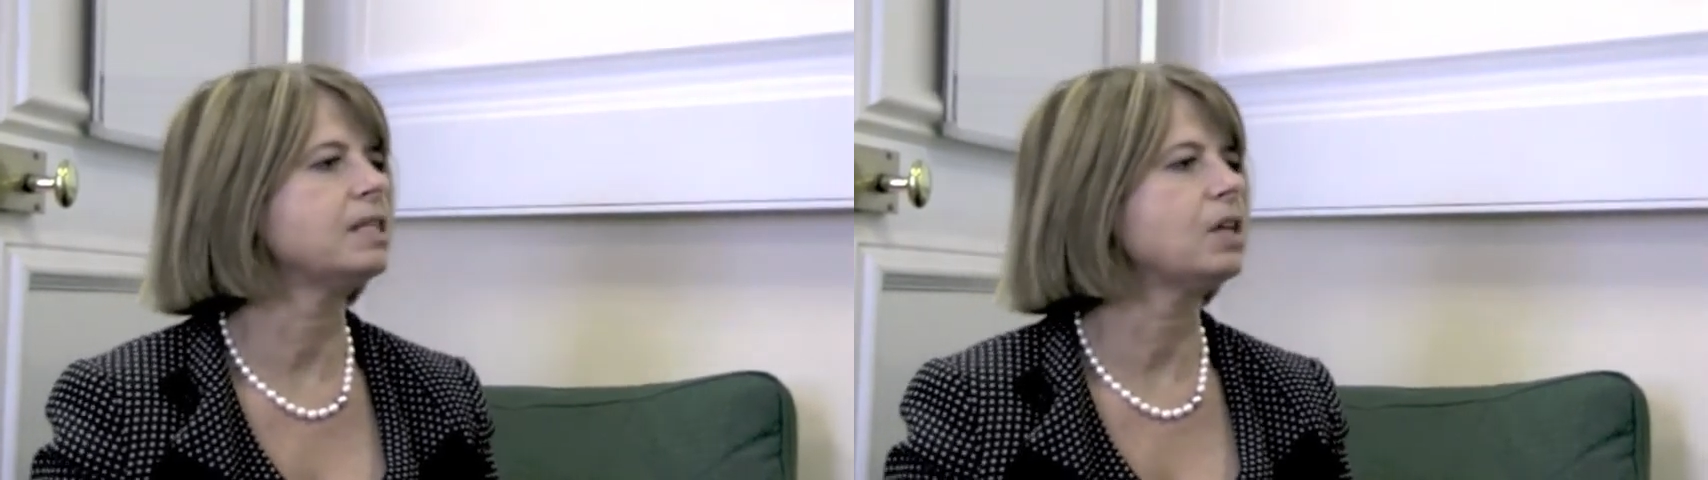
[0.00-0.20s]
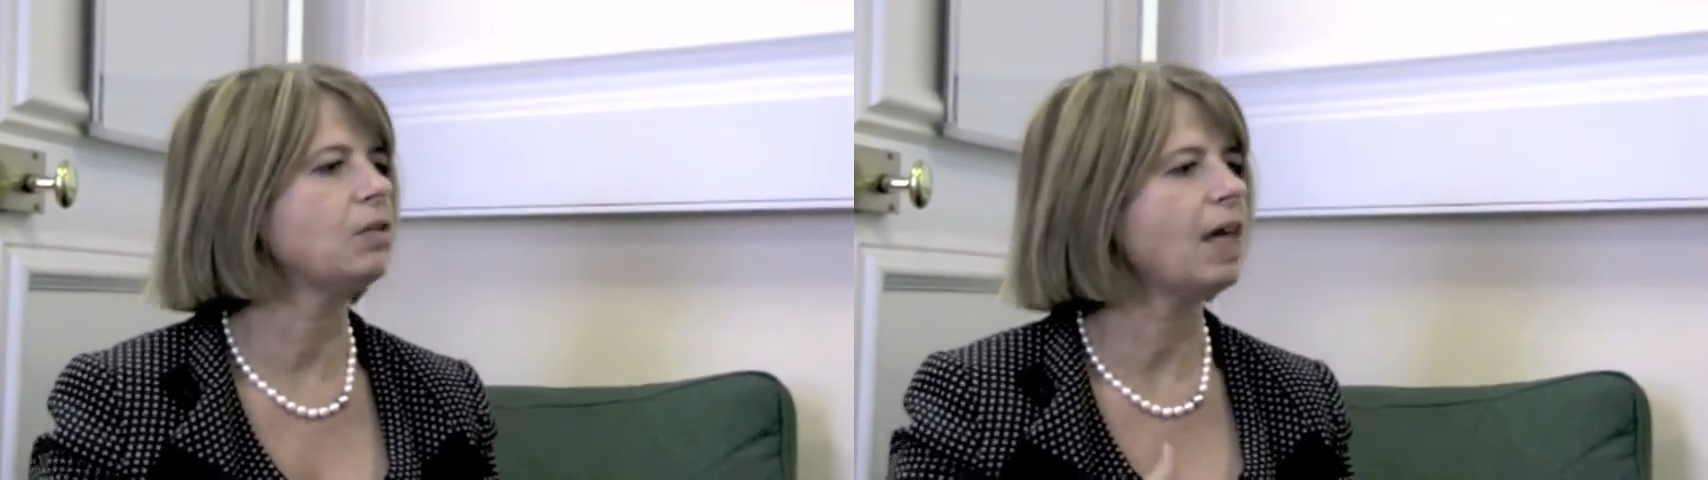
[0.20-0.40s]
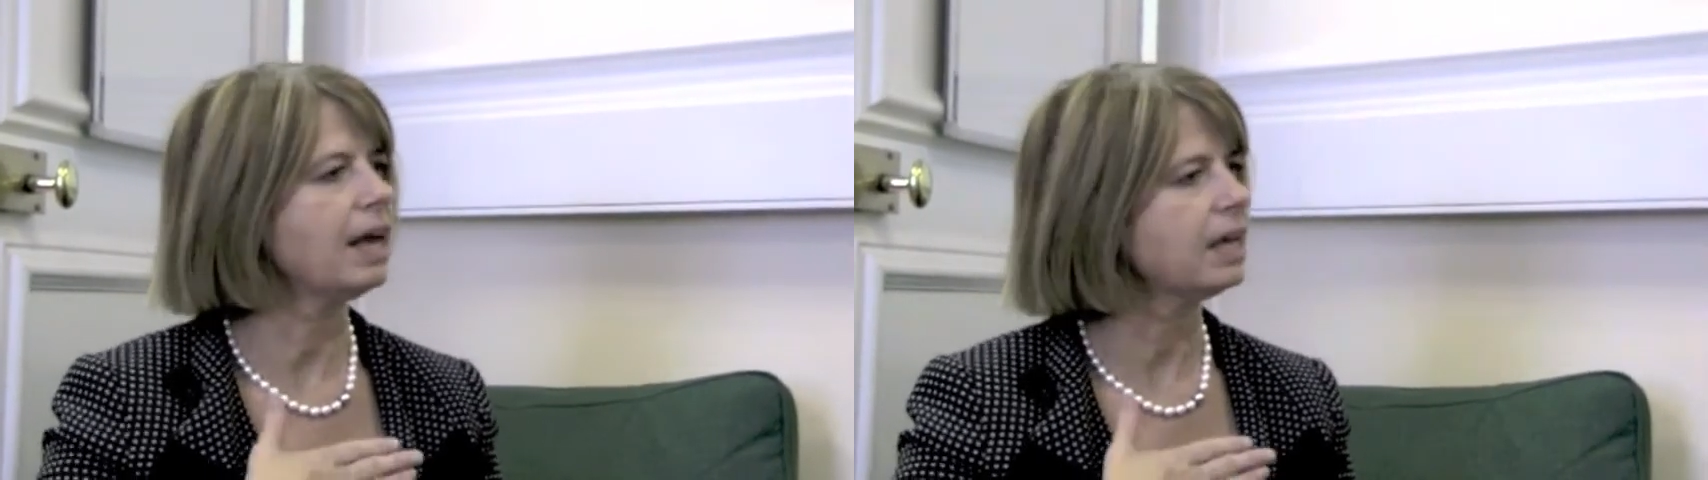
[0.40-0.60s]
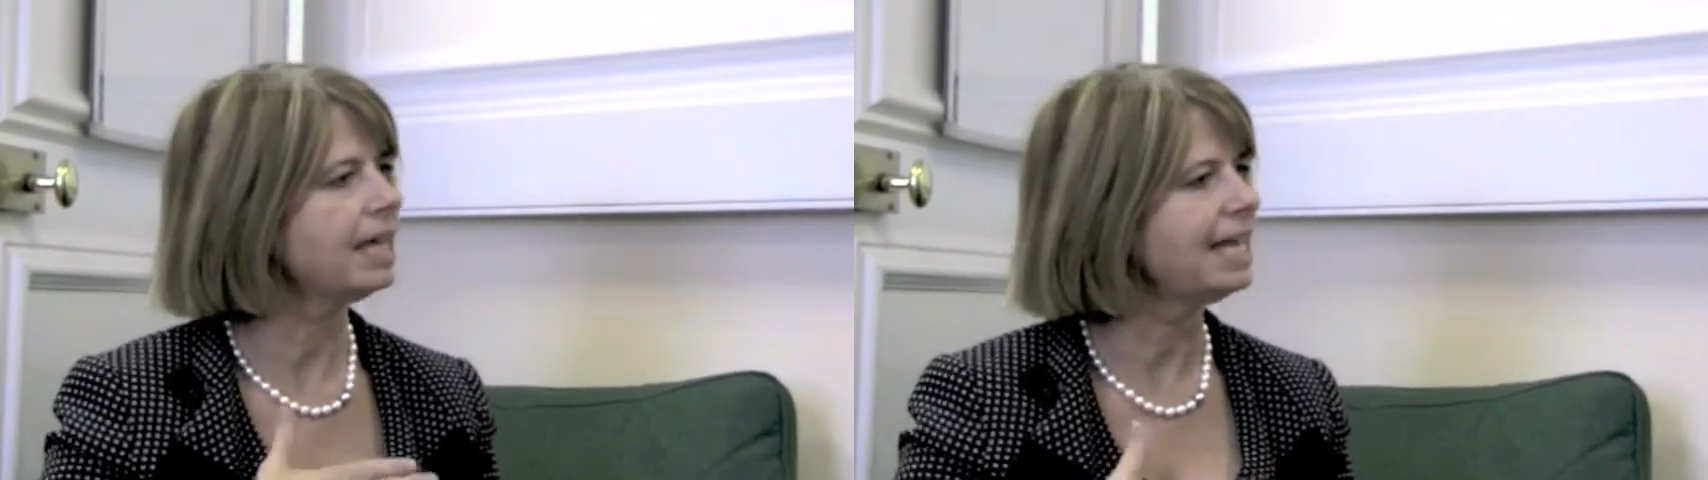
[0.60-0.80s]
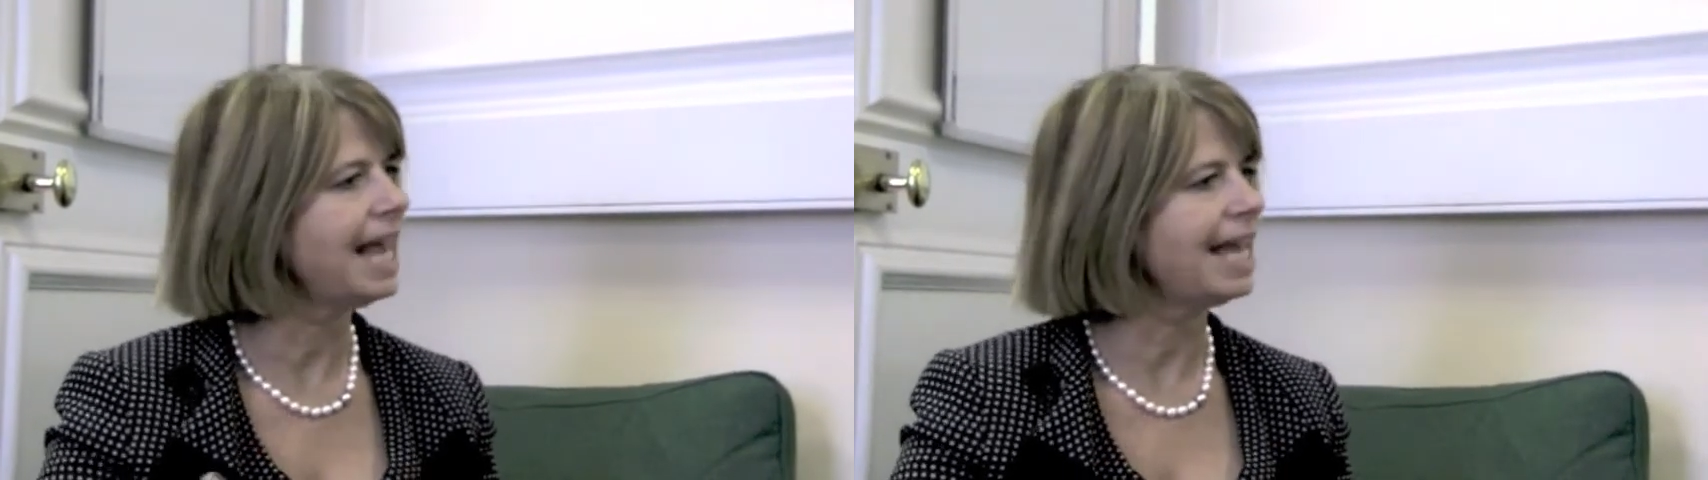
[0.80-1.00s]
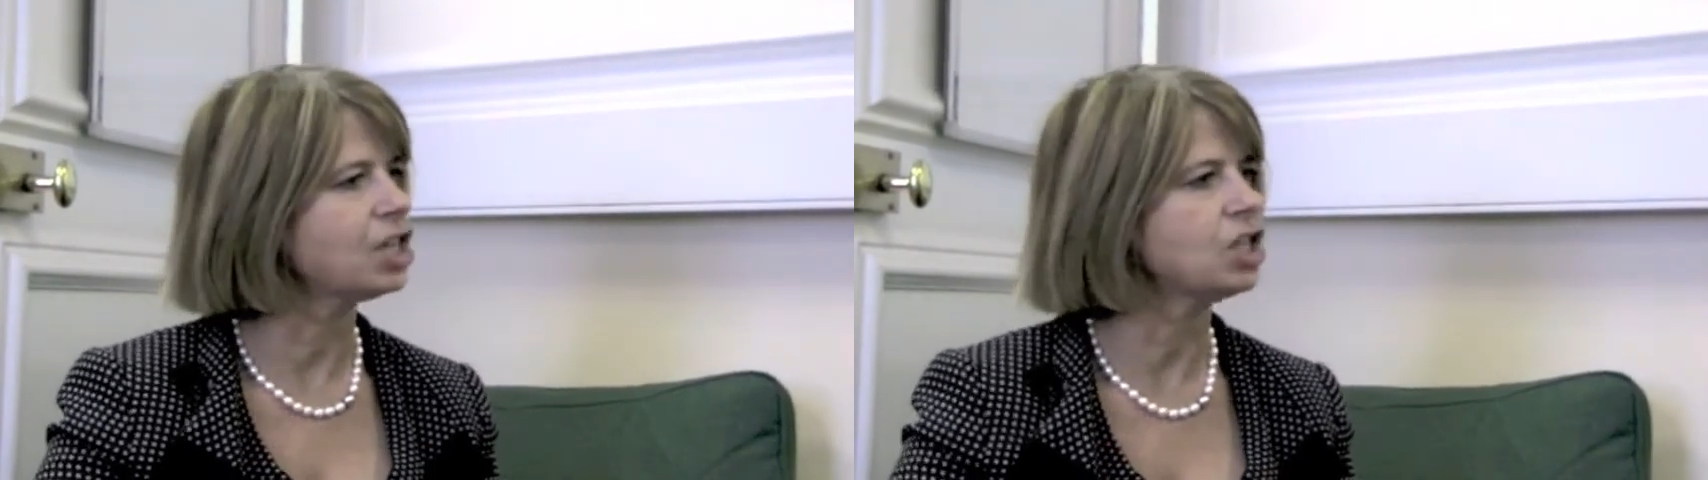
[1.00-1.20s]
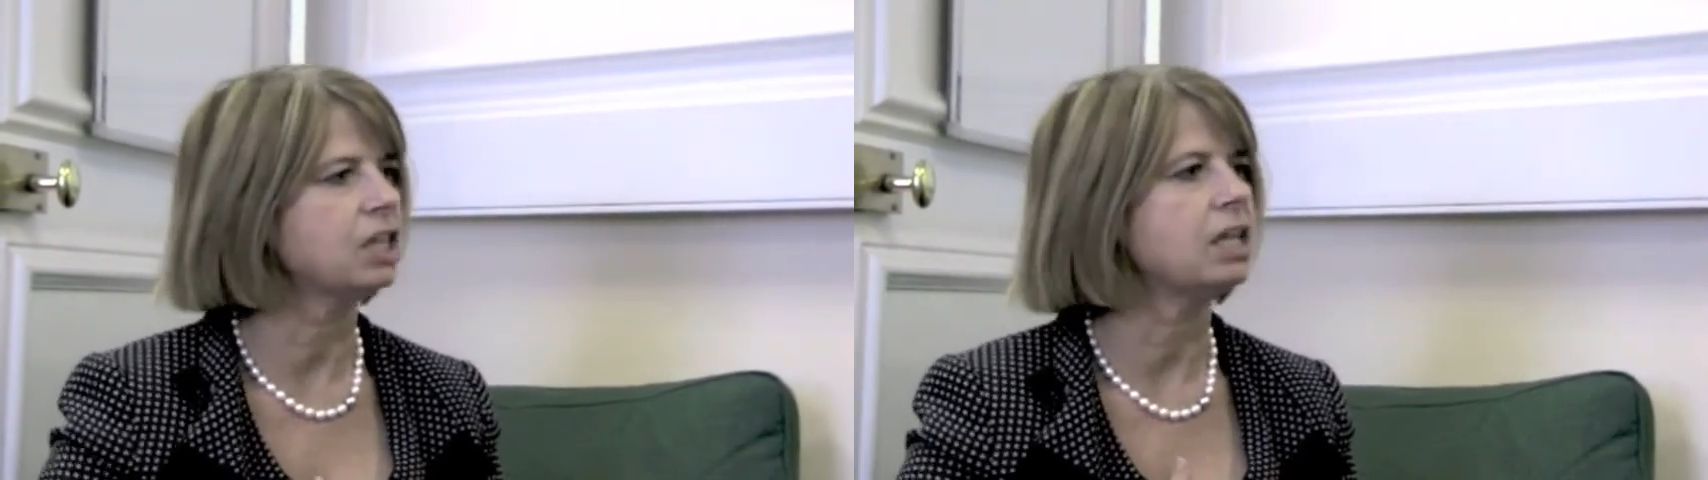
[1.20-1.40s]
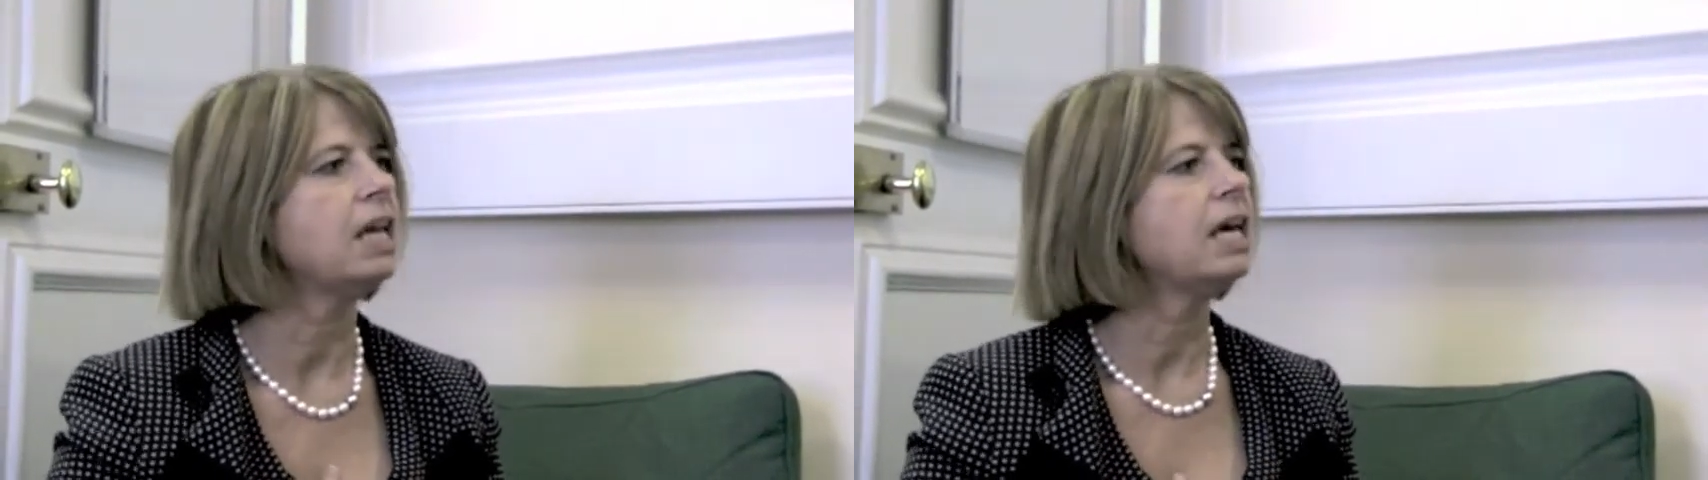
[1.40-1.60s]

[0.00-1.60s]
So that connection